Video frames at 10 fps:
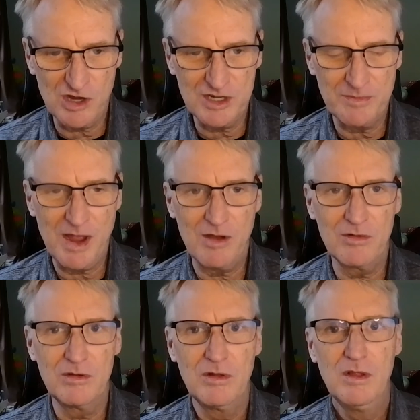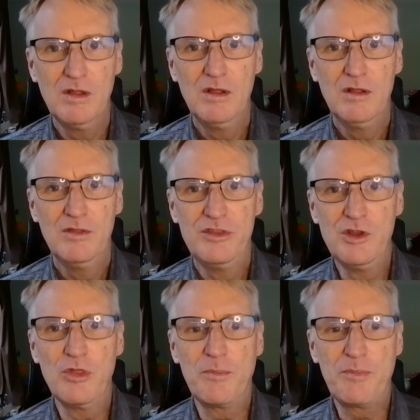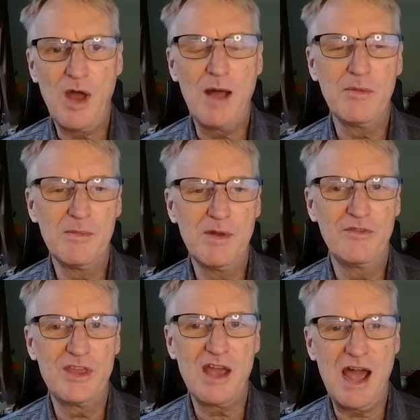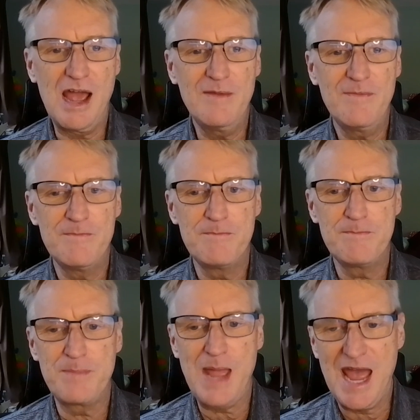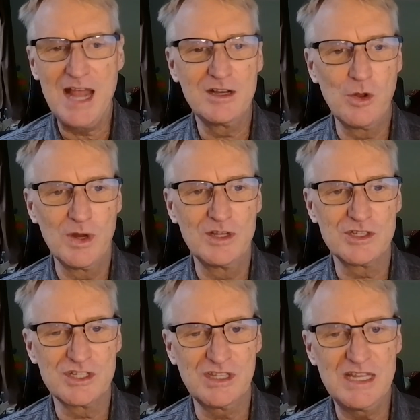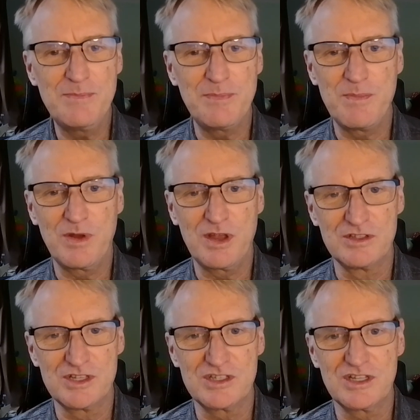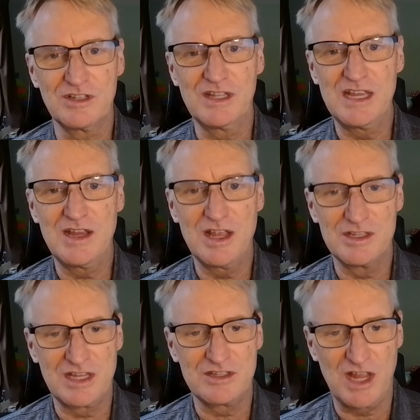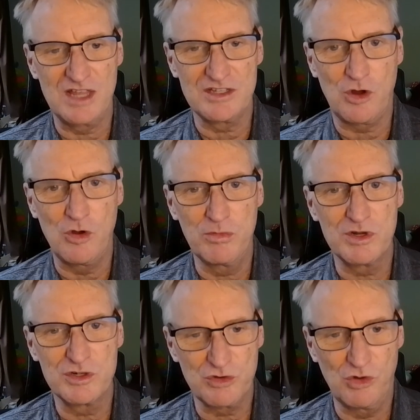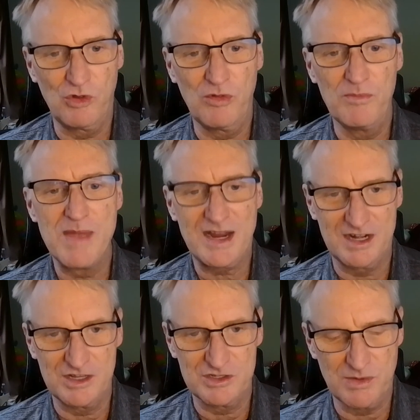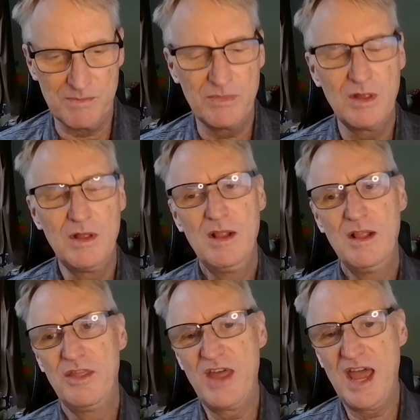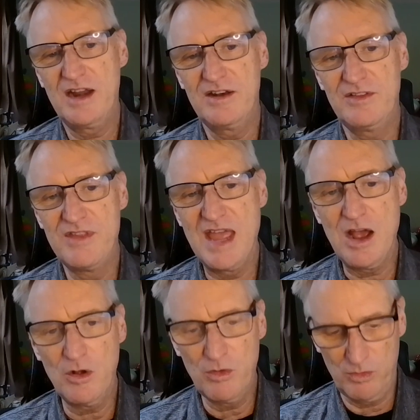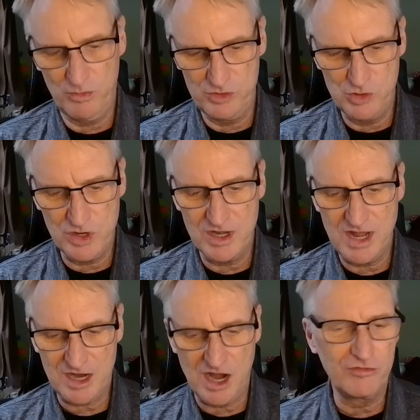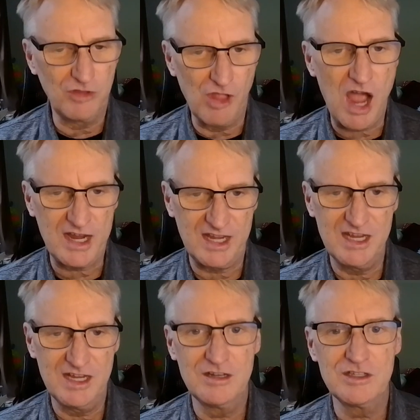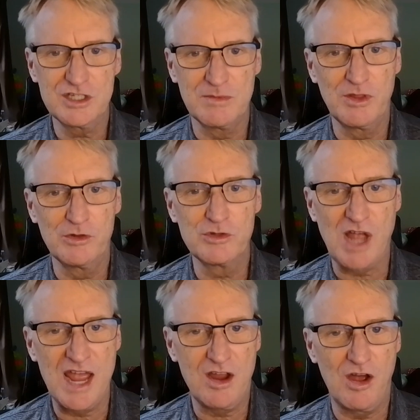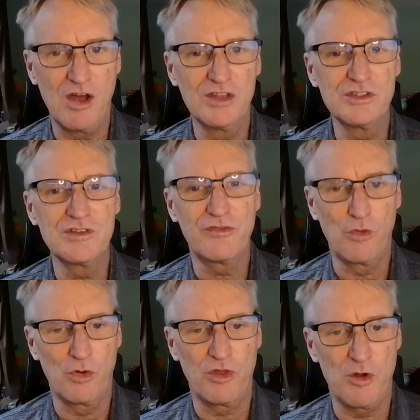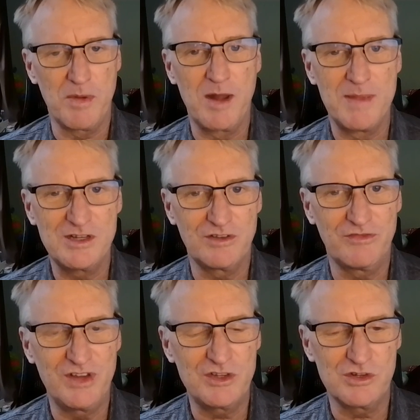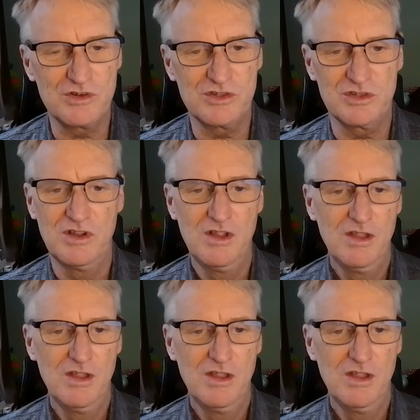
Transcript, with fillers: talked about, you know, the problem of the iPad going to sleep consistently as, as, as a home control mechanism, that now you can kind of lock in some of those icons for the home automation features,